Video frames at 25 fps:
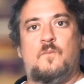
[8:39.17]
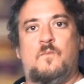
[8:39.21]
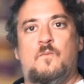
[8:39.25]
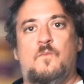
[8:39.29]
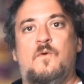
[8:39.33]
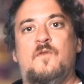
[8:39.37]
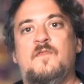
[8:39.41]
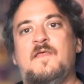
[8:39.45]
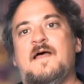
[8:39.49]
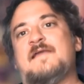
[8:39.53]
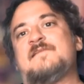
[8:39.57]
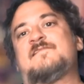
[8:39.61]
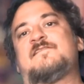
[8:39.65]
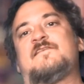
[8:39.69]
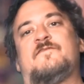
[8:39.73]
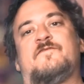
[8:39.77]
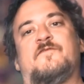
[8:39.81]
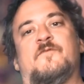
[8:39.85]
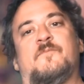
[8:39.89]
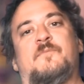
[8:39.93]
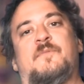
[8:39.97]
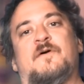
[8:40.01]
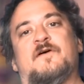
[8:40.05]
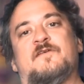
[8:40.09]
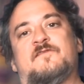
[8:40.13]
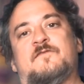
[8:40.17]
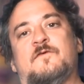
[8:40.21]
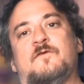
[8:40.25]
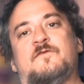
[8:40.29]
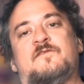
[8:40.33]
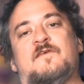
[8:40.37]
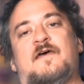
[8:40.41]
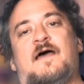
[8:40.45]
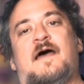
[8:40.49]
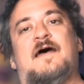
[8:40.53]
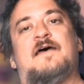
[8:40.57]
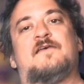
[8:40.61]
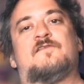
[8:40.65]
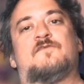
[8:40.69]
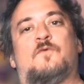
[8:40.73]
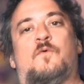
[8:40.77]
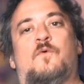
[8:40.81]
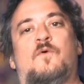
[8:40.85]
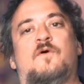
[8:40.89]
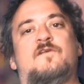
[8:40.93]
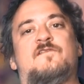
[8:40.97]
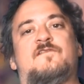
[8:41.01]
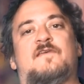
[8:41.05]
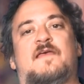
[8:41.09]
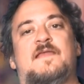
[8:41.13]
Well, that's it for Bus Notes. As
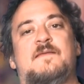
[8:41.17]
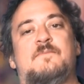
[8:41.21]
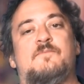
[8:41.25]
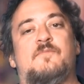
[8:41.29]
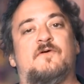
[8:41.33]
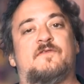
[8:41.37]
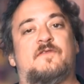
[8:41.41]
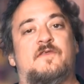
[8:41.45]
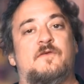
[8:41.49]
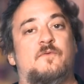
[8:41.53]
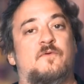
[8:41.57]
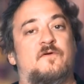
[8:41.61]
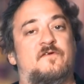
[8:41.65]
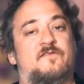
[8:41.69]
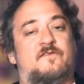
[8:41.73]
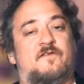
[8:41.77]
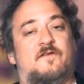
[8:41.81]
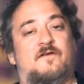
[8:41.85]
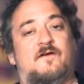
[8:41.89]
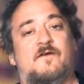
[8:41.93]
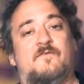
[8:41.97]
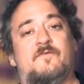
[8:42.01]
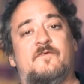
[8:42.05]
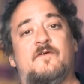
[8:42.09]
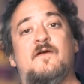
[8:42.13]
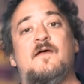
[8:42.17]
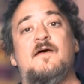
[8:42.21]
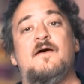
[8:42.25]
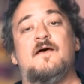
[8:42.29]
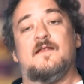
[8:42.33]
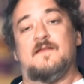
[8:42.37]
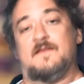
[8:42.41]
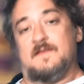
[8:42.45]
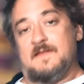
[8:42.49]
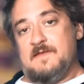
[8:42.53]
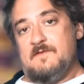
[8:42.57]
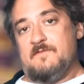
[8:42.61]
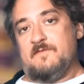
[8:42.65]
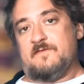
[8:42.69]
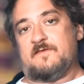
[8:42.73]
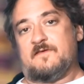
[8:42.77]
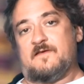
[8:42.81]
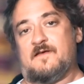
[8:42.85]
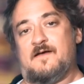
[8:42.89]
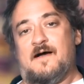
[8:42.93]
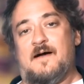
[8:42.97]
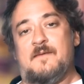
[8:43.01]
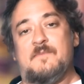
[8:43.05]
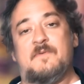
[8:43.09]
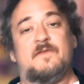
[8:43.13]
always, any book that you want us to cover, leave us a
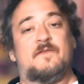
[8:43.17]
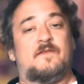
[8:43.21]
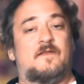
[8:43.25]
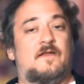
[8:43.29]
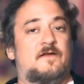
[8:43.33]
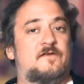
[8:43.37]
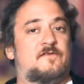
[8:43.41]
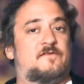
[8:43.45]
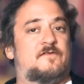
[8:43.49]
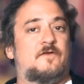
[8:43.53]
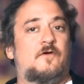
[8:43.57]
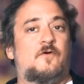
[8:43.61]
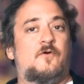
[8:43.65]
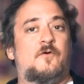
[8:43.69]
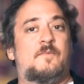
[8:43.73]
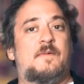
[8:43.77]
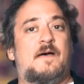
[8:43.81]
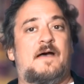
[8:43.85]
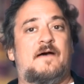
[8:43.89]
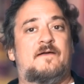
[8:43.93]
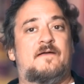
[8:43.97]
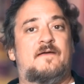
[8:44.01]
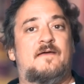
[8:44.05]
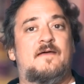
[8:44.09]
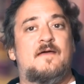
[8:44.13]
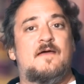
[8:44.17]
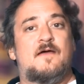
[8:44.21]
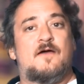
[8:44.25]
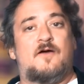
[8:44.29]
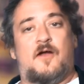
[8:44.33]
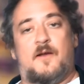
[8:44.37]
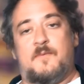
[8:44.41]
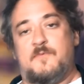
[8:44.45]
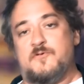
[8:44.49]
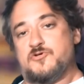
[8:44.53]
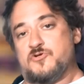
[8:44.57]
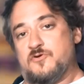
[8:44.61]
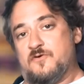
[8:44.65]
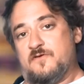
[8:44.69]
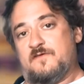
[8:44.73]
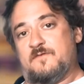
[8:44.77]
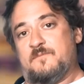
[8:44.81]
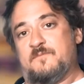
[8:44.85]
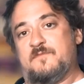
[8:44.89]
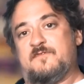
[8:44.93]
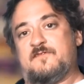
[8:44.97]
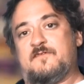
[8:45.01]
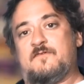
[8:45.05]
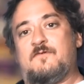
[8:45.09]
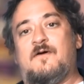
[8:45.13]
comment. Let us know about it. All right, be sure to
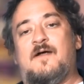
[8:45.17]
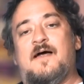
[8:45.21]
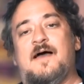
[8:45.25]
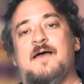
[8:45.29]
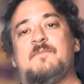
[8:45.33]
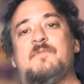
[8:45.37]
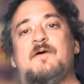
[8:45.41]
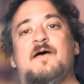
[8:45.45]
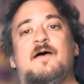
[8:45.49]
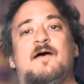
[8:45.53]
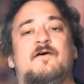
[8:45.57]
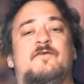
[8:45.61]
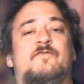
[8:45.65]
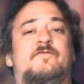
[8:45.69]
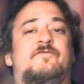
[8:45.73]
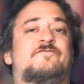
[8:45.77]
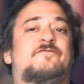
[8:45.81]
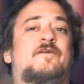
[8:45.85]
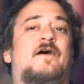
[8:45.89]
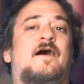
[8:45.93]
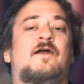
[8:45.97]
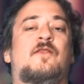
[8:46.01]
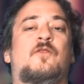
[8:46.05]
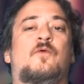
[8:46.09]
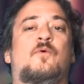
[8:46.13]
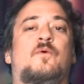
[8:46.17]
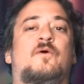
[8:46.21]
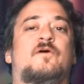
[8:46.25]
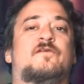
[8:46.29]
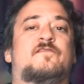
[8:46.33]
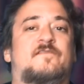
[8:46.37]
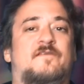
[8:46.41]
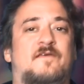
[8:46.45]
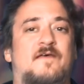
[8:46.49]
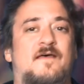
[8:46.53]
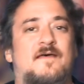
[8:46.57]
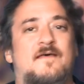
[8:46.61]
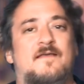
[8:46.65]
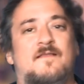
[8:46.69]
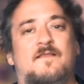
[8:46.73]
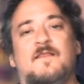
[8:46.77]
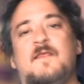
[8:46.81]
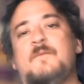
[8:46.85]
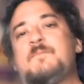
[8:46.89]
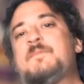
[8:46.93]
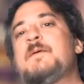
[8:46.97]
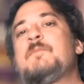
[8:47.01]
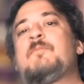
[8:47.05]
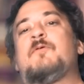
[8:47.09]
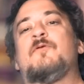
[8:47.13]
subscribe, follow us,
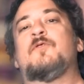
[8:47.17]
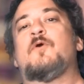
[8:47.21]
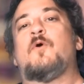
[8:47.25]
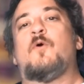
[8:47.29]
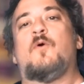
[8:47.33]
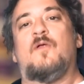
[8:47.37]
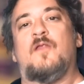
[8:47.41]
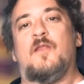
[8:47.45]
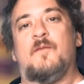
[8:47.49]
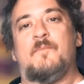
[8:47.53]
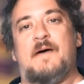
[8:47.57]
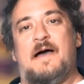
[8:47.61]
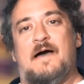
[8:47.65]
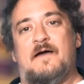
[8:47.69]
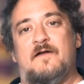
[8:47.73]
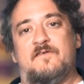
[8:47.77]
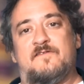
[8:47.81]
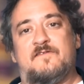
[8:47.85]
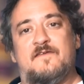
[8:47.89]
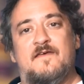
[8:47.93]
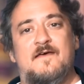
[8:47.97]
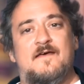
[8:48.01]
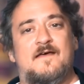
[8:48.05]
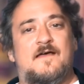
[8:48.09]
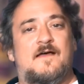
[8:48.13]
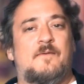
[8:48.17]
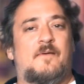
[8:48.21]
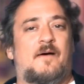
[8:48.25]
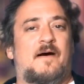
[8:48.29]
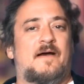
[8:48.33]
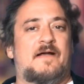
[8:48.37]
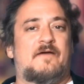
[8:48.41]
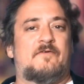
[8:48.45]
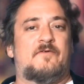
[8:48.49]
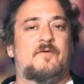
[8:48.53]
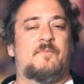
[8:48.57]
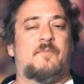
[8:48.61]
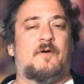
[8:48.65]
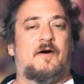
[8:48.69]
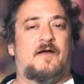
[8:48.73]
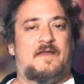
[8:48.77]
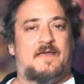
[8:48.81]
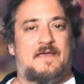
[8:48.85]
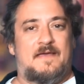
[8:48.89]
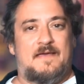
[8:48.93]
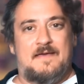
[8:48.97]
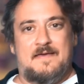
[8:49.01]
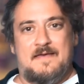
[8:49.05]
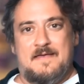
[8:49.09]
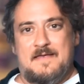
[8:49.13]
let people know all about us. Come on, everybody.